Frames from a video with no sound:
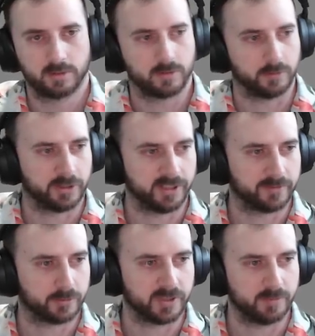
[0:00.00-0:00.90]
We only have
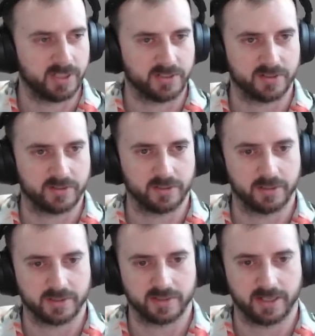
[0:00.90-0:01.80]
3 pieces to
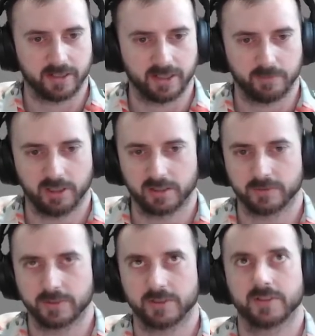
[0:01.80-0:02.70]
this entire Lightbox,
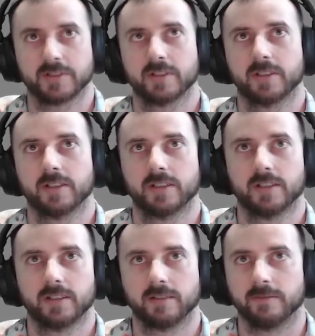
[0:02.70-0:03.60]
which is
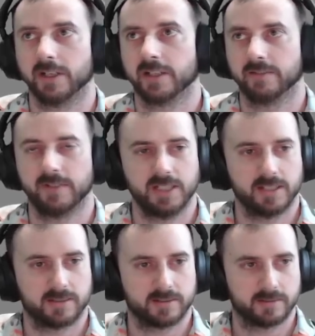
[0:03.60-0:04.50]
very
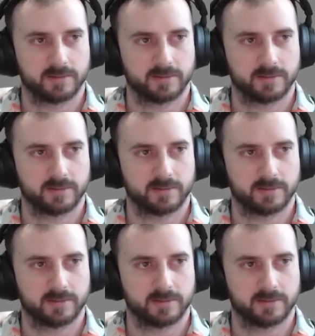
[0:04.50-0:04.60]
convenient.